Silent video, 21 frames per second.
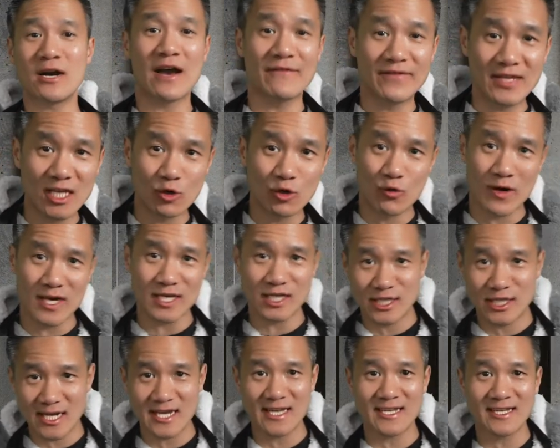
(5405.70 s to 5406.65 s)
have any
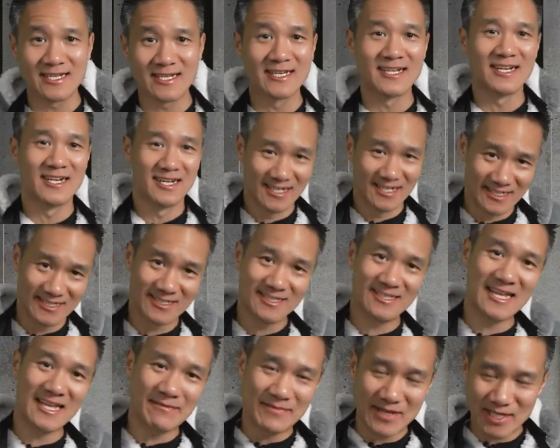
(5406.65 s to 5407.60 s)
question,
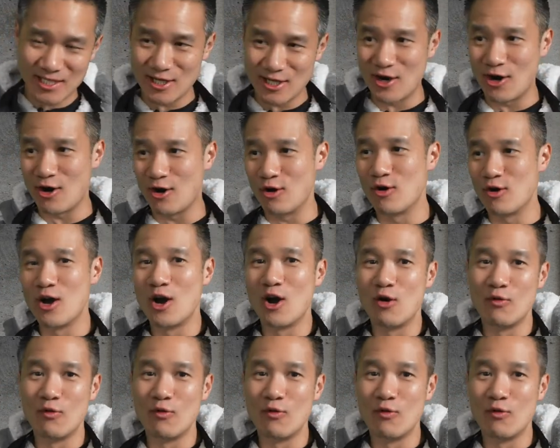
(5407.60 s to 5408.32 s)
let me know.